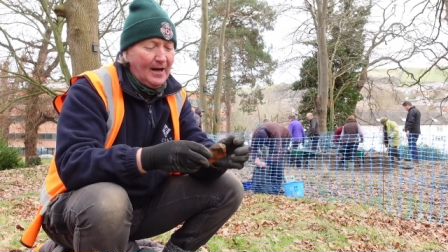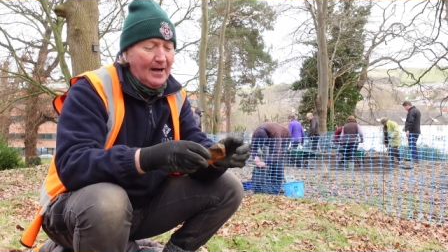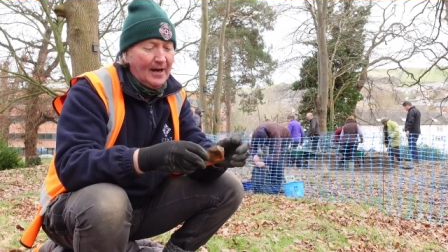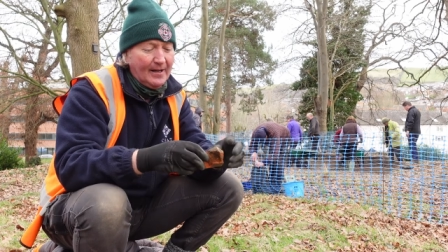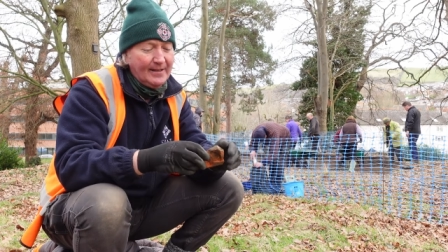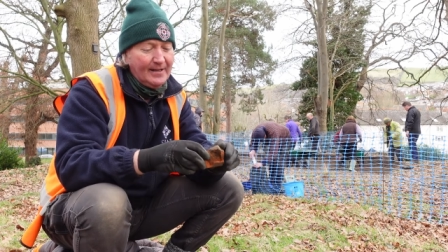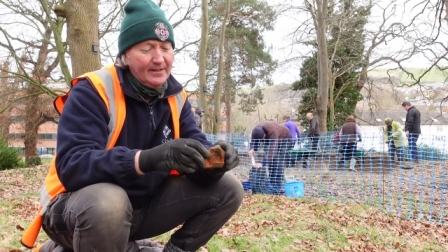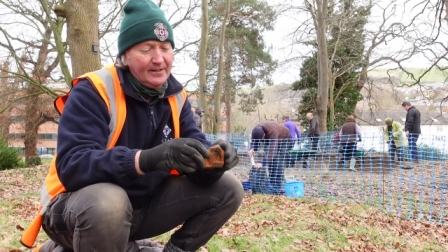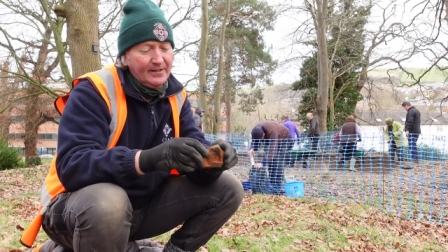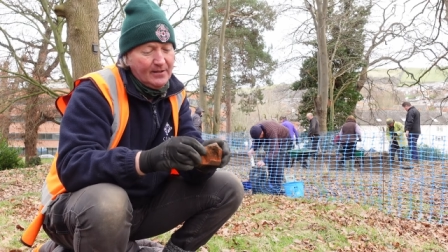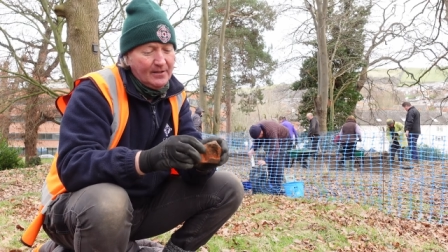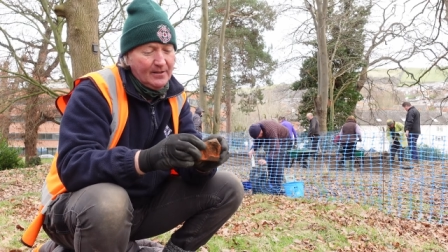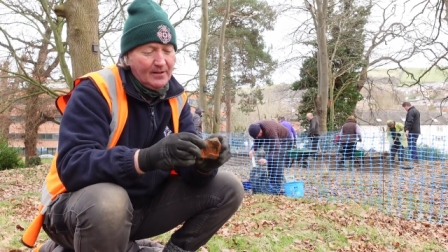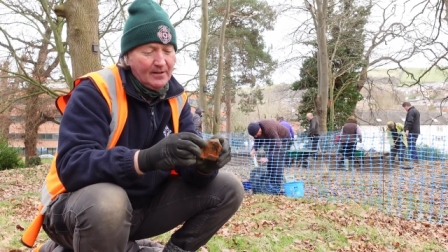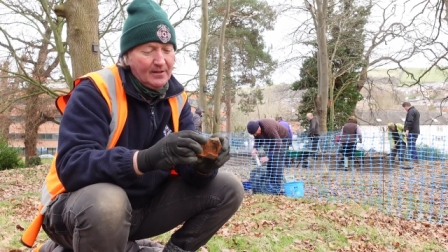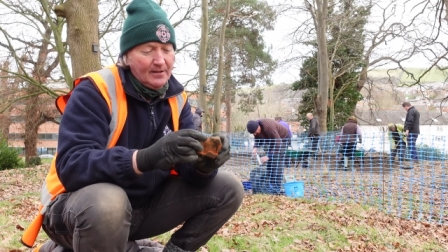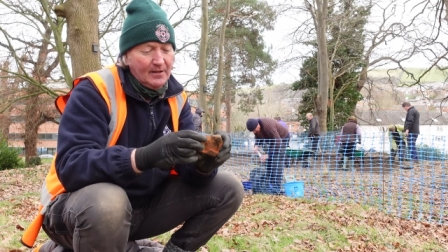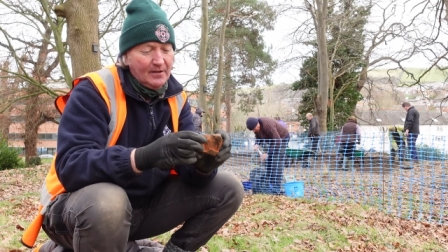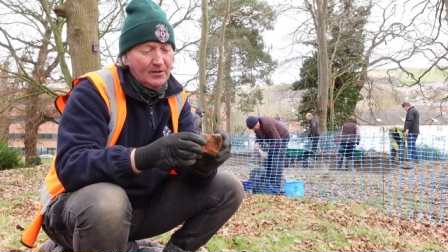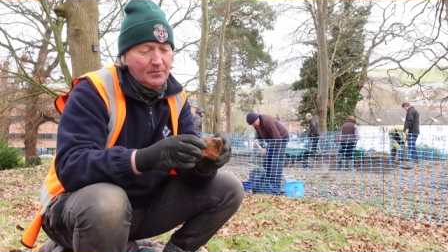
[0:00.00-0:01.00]
And then
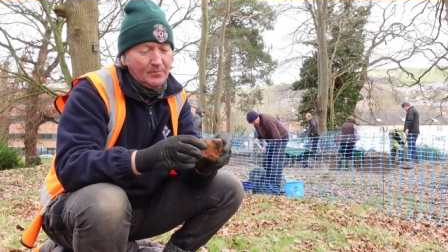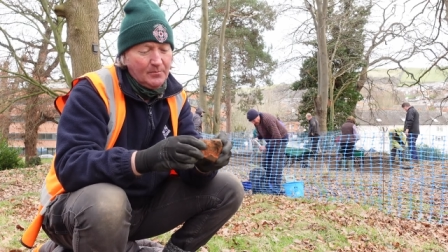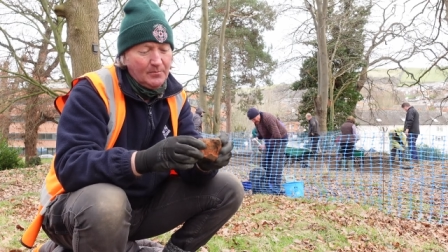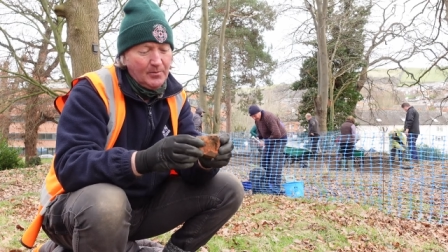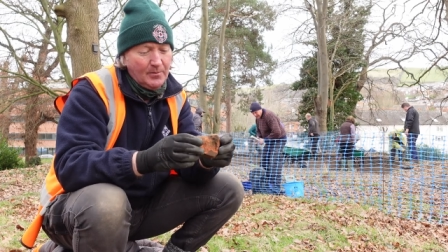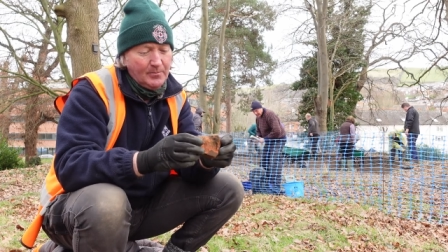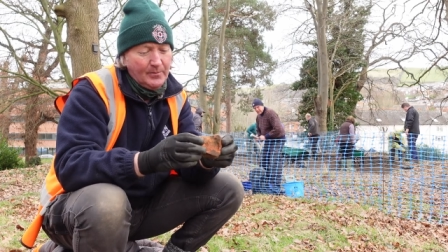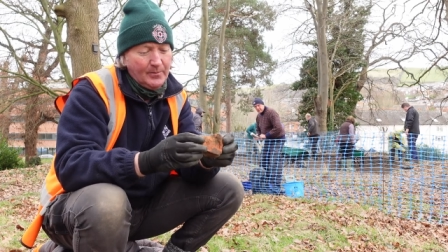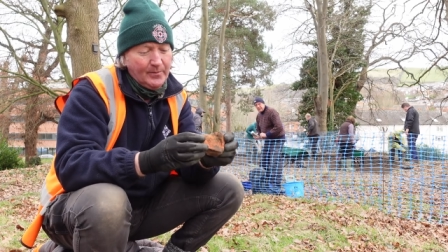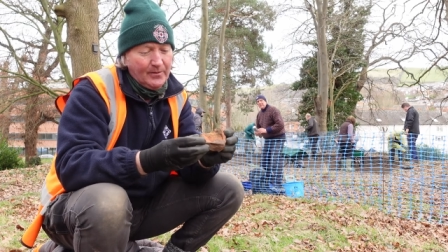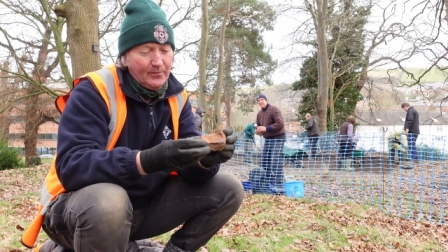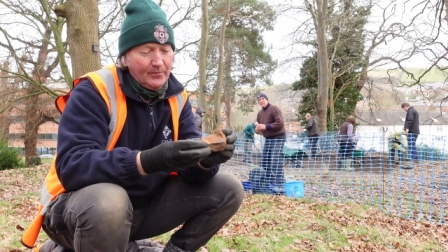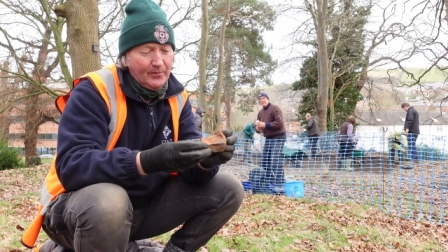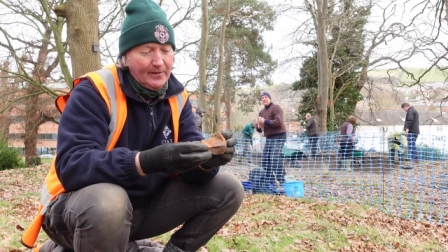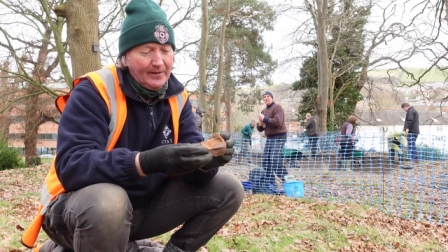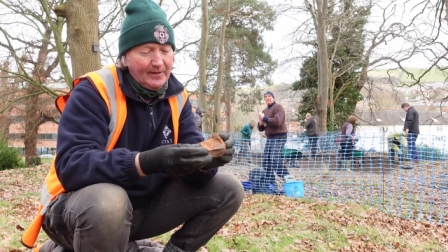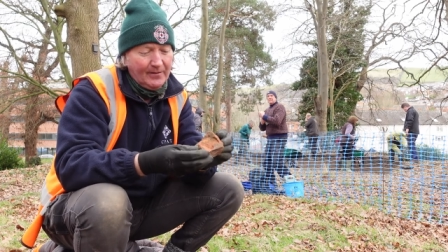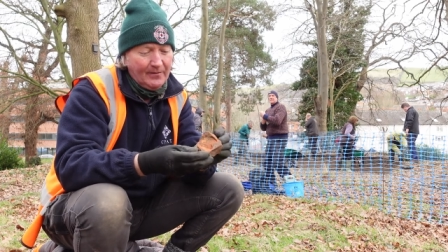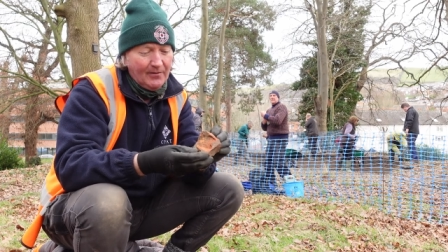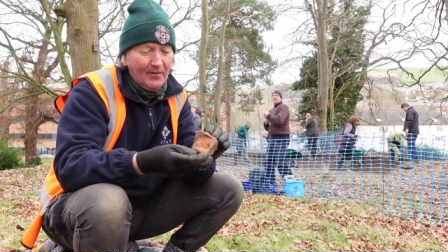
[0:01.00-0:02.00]
probably the
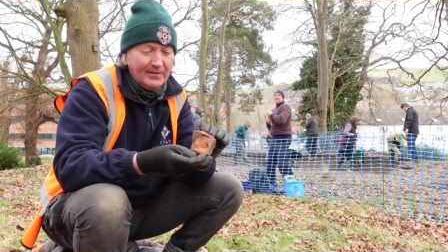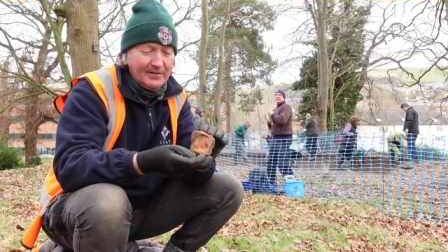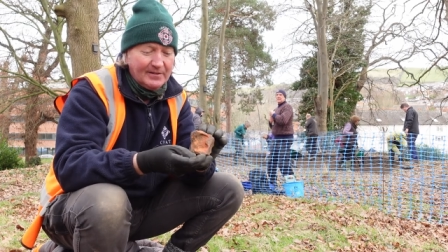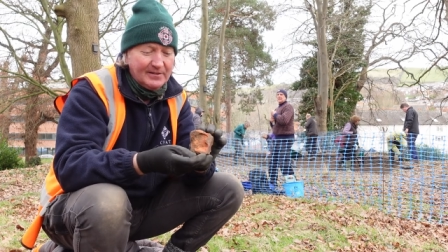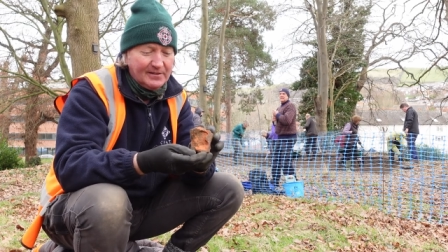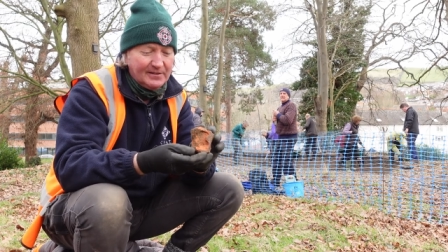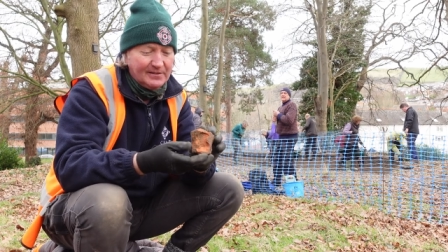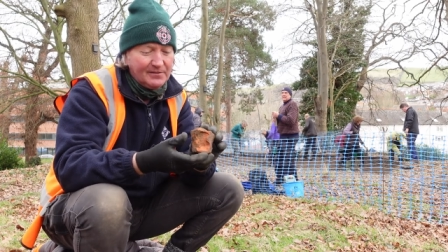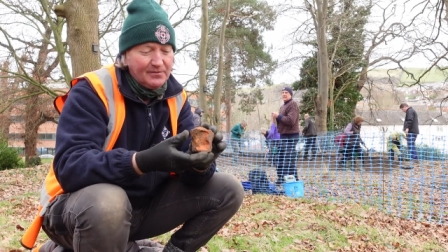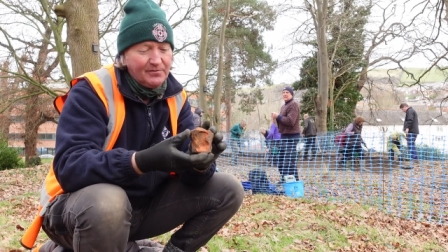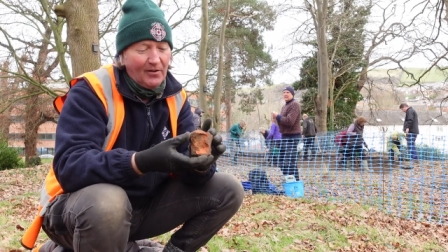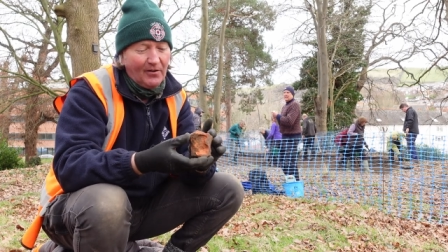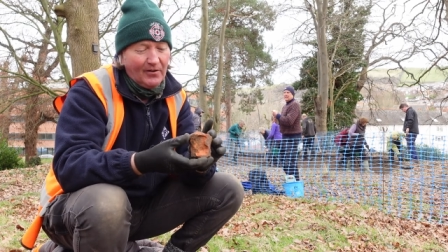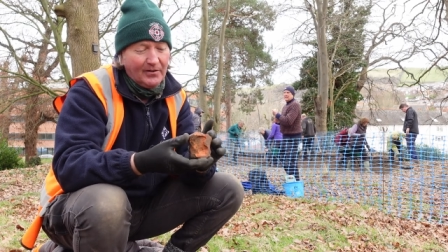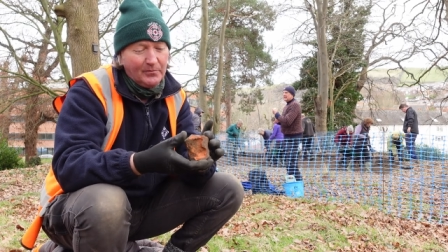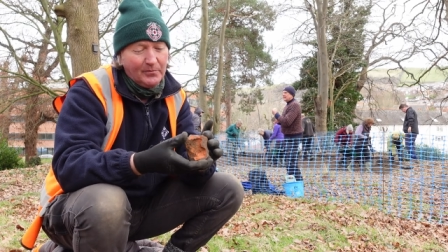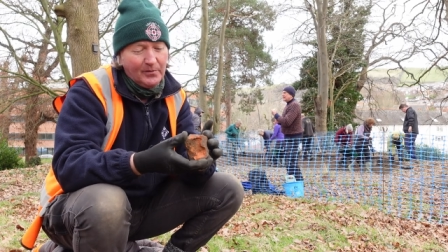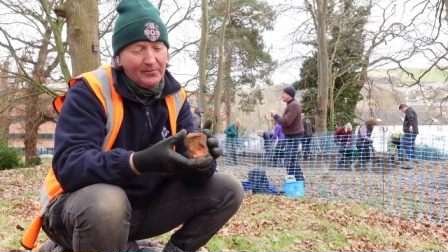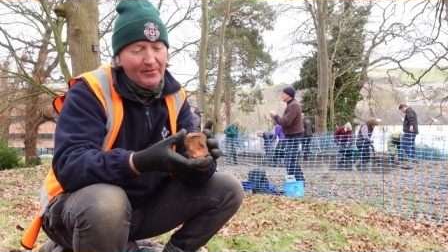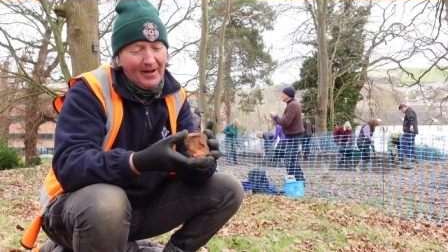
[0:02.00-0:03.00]
really nicest
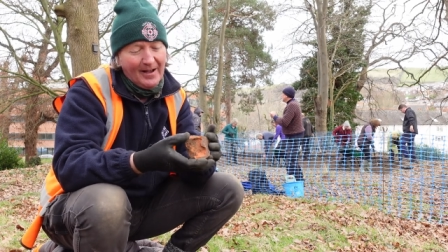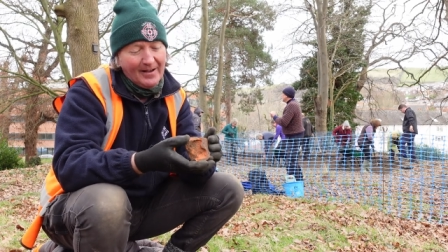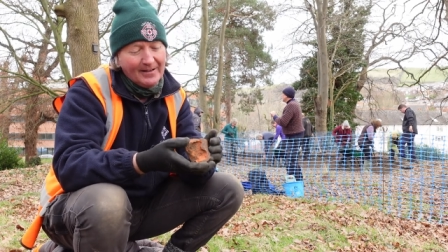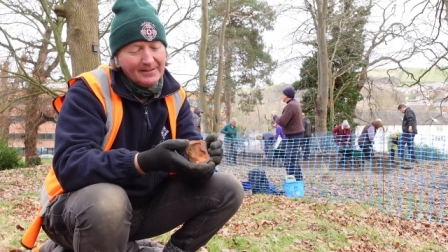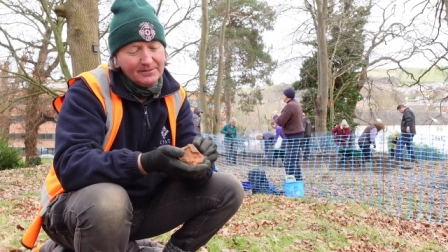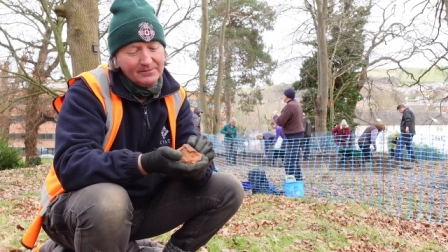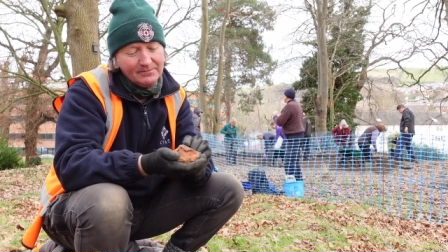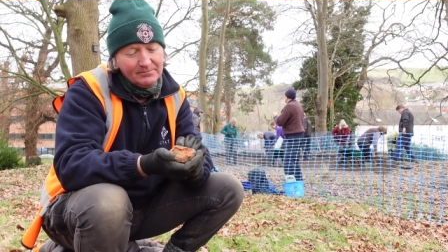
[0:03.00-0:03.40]
find we've had